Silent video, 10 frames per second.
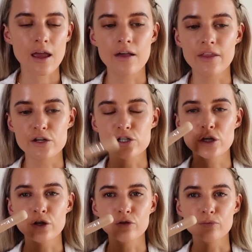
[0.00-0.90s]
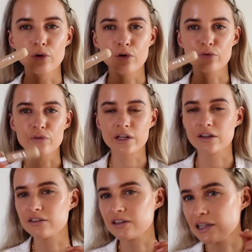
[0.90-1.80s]
and then two more for the
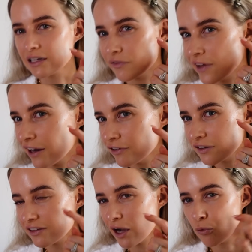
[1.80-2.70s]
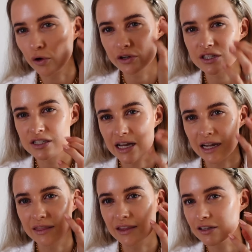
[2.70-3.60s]
concealing of areas that I want to
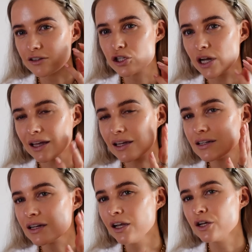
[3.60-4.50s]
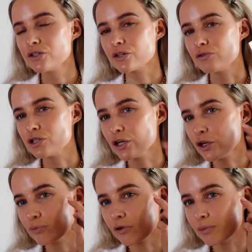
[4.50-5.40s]
stay in this shade. So
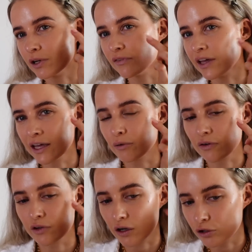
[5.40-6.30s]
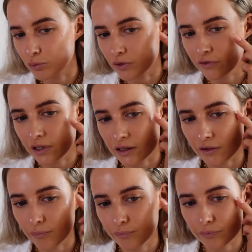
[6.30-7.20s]
two probably over here where I've got a couple of
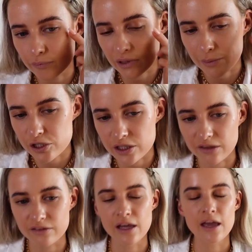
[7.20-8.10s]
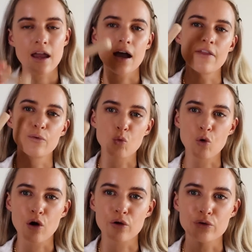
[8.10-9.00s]
little blemishes and then
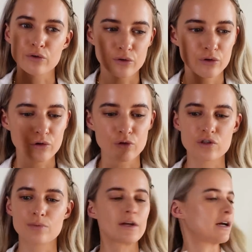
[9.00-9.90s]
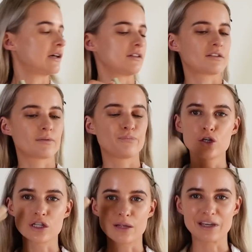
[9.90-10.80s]
one under my eyes.
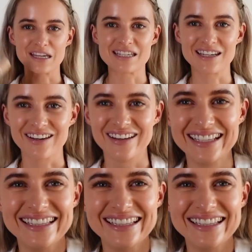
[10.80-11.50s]
So let me continue.